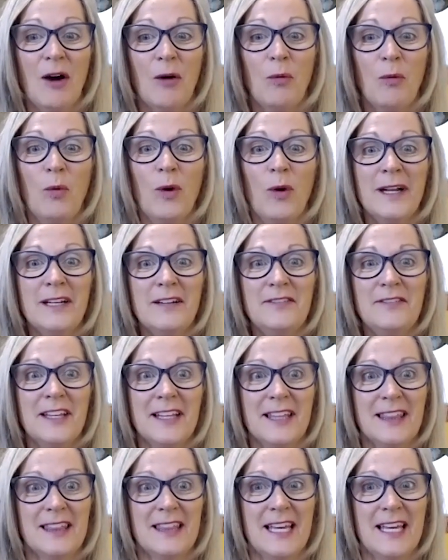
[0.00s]
one of
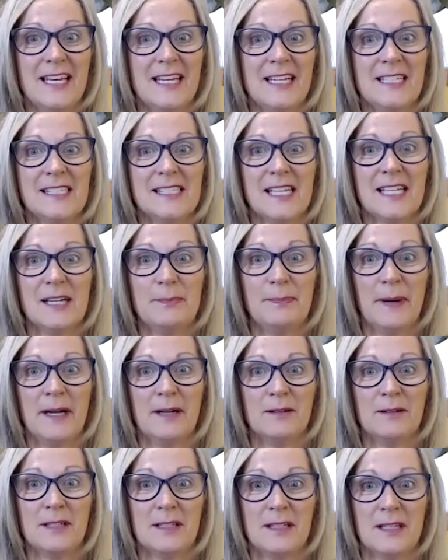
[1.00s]
the things
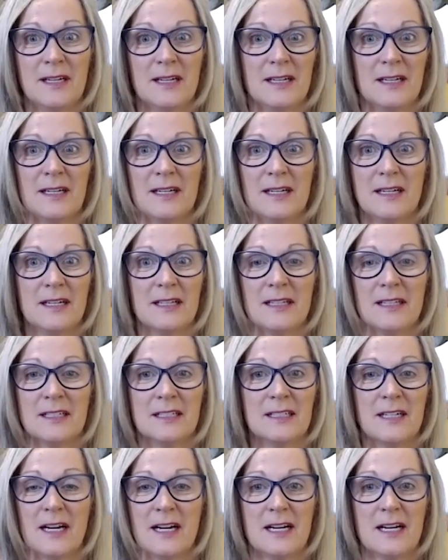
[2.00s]
about the
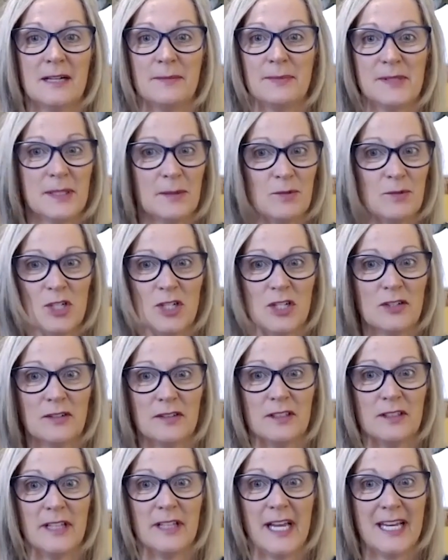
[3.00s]
other
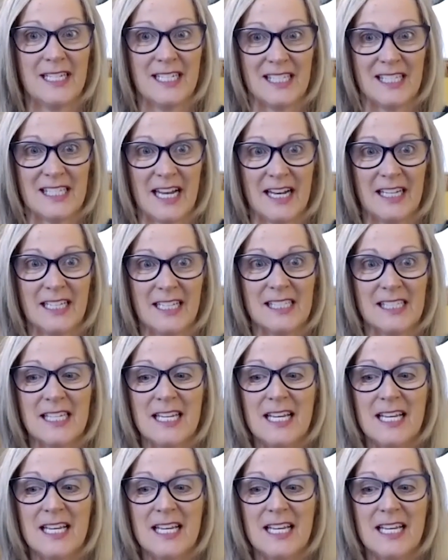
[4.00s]
subgingival anesthetics